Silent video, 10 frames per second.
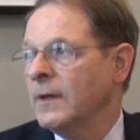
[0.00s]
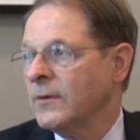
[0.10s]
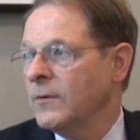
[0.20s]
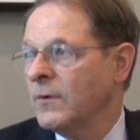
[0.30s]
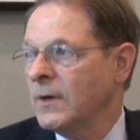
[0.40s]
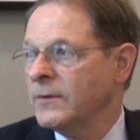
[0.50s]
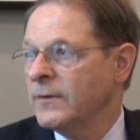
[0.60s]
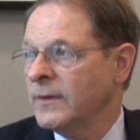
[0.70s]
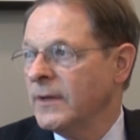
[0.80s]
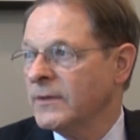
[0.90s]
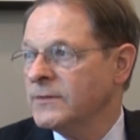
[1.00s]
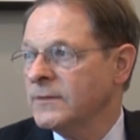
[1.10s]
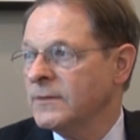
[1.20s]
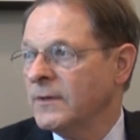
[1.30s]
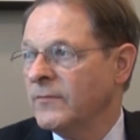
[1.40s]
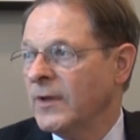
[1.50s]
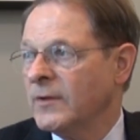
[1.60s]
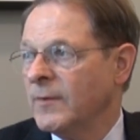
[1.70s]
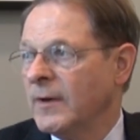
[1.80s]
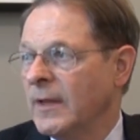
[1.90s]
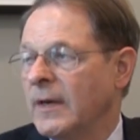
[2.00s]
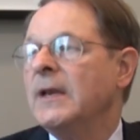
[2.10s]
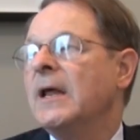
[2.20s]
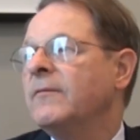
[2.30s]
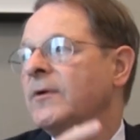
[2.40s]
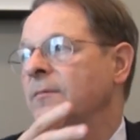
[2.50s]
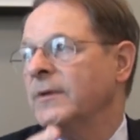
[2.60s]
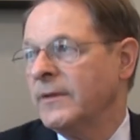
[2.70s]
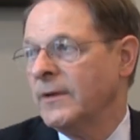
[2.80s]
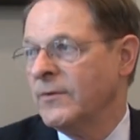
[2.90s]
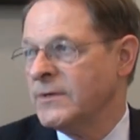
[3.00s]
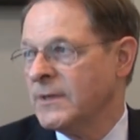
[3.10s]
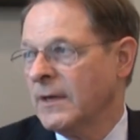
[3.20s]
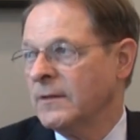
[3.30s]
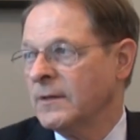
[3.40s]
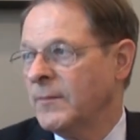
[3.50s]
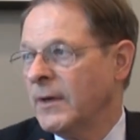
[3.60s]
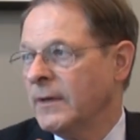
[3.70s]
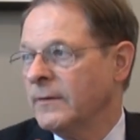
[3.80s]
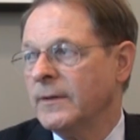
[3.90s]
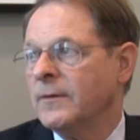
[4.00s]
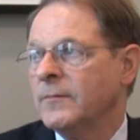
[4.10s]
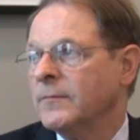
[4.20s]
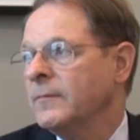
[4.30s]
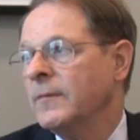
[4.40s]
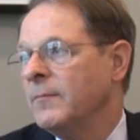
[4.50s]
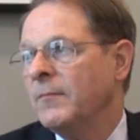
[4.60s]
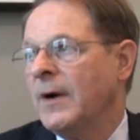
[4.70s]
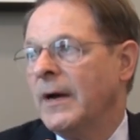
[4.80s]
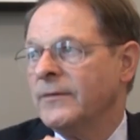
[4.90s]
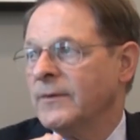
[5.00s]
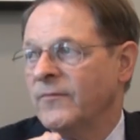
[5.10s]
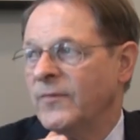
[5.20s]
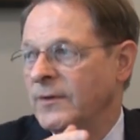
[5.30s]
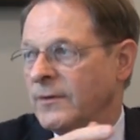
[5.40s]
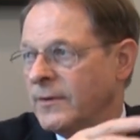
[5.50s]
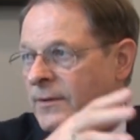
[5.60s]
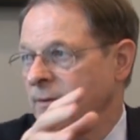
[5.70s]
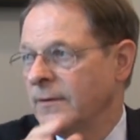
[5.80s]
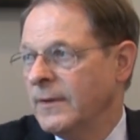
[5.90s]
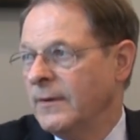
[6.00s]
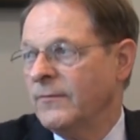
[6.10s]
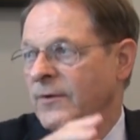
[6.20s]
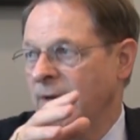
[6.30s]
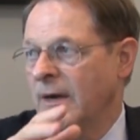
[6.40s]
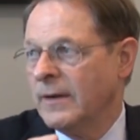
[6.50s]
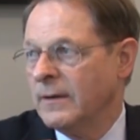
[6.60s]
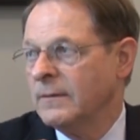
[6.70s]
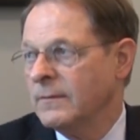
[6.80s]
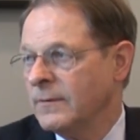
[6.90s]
and go on to the next investment. And inevitably, they recycle the money. They don't buy some vineyard and retire.